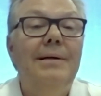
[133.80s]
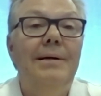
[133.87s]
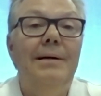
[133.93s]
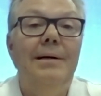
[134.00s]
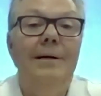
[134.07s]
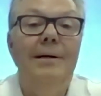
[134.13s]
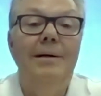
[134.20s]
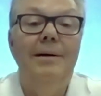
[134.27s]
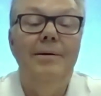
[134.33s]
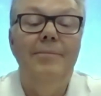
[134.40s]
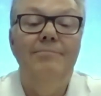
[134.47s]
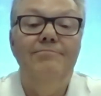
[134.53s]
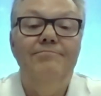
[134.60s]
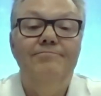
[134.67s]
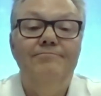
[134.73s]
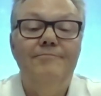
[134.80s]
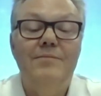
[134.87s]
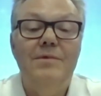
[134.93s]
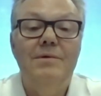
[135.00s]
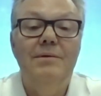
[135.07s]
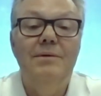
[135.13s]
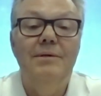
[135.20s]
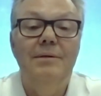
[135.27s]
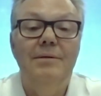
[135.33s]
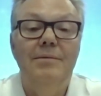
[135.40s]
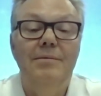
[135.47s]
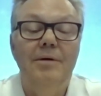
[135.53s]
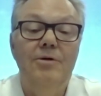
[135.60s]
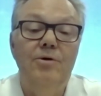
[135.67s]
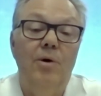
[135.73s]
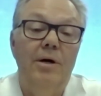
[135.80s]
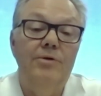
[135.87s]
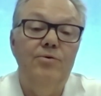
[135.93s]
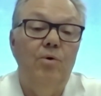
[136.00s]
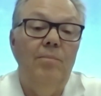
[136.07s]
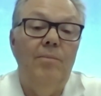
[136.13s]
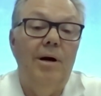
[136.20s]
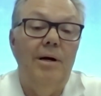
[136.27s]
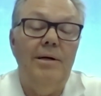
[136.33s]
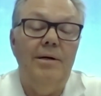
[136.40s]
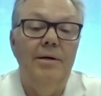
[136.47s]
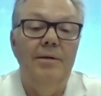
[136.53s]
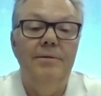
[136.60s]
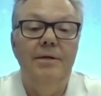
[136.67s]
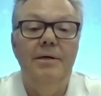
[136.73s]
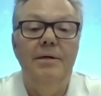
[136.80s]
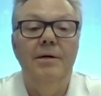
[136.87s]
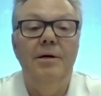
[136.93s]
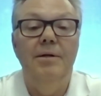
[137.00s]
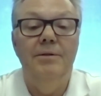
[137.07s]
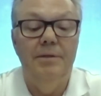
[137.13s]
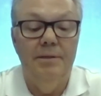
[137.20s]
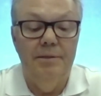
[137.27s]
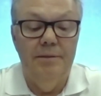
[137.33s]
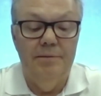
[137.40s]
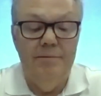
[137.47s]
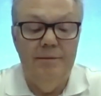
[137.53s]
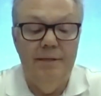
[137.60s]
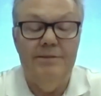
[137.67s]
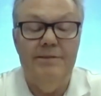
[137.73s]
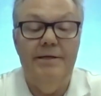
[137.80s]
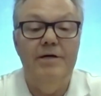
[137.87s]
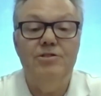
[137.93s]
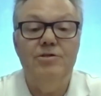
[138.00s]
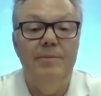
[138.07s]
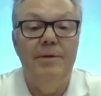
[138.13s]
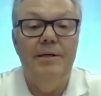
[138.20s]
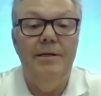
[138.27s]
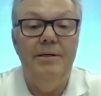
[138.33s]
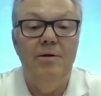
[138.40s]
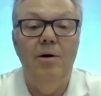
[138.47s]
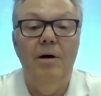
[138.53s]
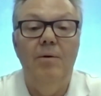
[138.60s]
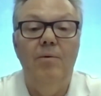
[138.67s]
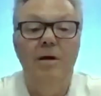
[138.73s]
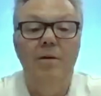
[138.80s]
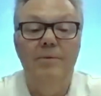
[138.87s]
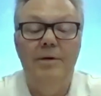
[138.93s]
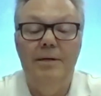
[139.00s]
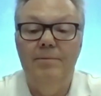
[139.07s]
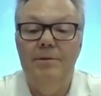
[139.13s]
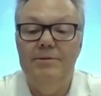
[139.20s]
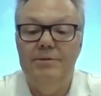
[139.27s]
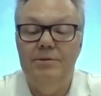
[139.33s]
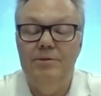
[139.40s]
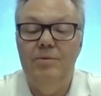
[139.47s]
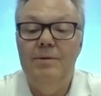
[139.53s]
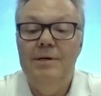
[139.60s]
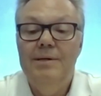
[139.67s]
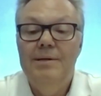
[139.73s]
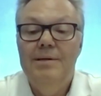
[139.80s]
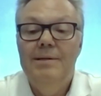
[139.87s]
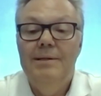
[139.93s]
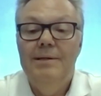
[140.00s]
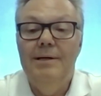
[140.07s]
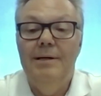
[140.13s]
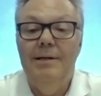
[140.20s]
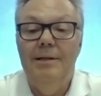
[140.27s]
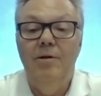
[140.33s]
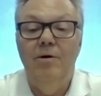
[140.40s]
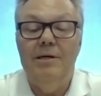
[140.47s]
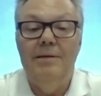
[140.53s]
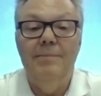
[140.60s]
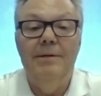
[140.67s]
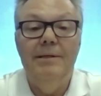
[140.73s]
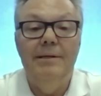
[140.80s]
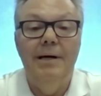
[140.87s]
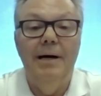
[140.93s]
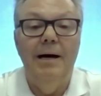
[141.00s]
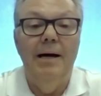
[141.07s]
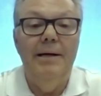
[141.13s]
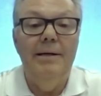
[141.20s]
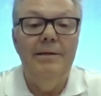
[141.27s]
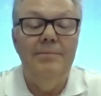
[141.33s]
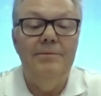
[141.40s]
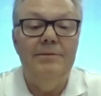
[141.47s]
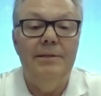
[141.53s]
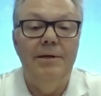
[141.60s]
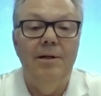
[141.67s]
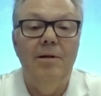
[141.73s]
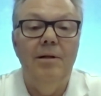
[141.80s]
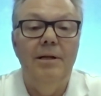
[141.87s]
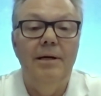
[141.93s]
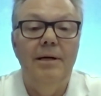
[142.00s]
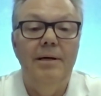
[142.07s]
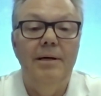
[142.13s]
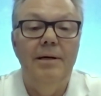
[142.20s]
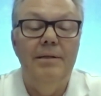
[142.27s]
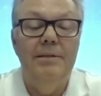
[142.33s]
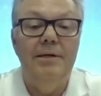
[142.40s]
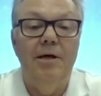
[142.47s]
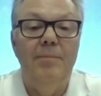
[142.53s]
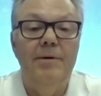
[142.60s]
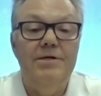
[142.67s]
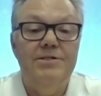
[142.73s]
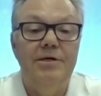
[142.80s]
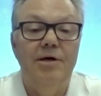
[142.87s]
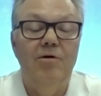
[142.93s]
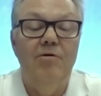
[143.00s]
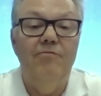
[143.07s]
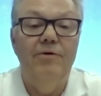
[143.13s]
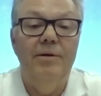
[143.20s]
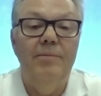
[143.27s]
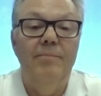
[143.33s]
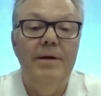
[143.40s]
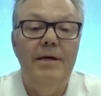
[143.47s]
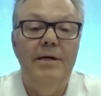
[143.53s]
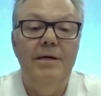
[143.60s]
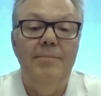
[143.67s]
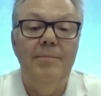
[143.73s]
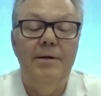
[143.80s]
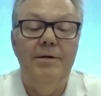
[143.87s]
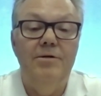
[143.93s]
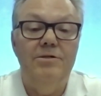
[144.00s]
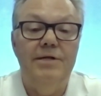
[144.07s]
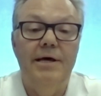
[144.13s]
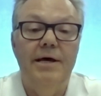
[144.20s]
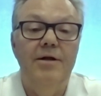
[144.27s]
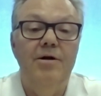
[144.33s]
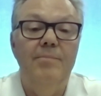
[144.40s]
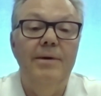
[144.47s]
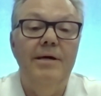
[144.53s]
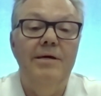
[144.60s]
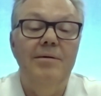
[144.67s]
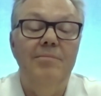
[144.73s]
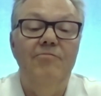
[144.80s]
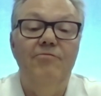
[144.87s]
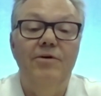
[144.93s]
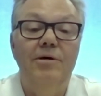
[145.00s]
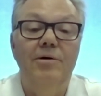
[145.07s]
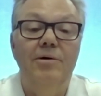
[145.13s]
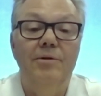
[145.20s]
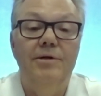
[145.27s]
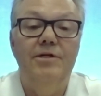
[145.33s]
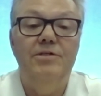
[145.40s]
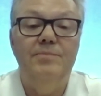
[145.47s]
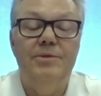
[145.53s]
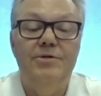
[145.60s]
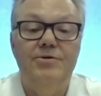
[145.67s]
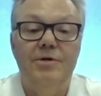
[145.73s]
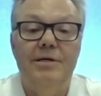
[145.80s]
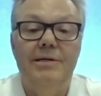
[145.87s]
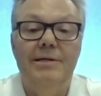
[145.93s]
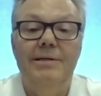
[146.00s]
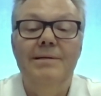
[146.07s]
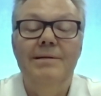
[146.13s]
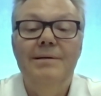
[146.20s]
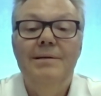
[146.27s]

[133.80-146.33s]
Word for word: um, uh, you know, I told Mark on the, on the at the exit meeting, you know, I want to be able to uh, look him in the eye and tell uh, and tell myself and make him understand or make him feel that he's been treated